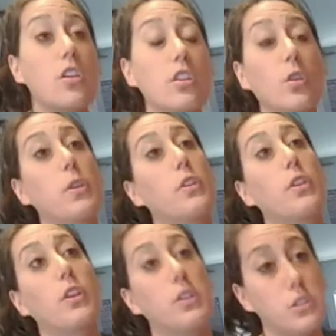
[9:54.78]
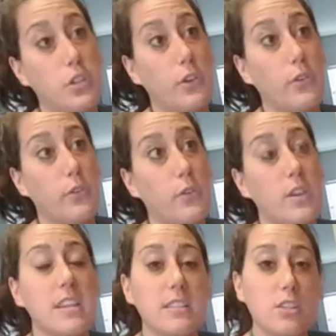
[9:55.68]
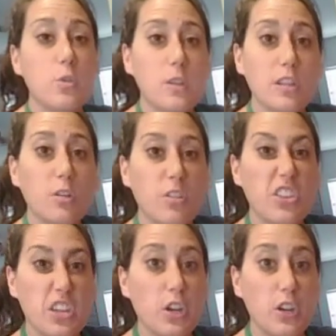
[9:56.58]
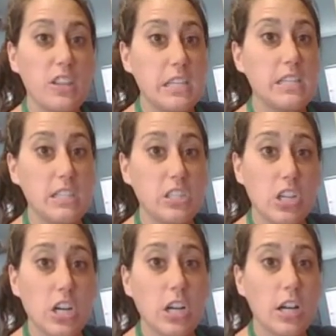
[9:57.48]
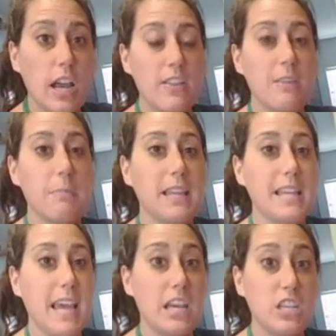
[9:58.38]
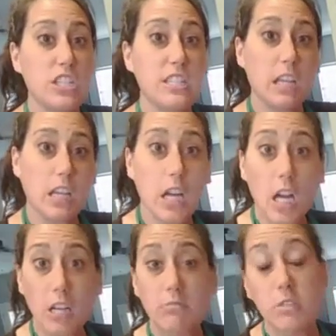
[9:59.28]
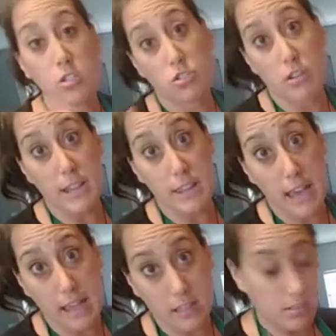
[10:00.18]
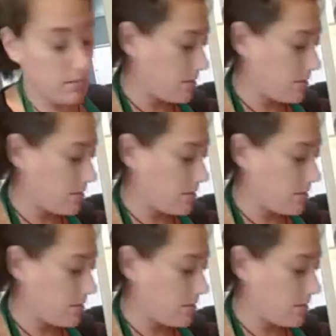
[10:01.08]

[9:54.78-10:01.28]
you know what you could do is do it a little thinner in the center and then make the edges thicker. Try that.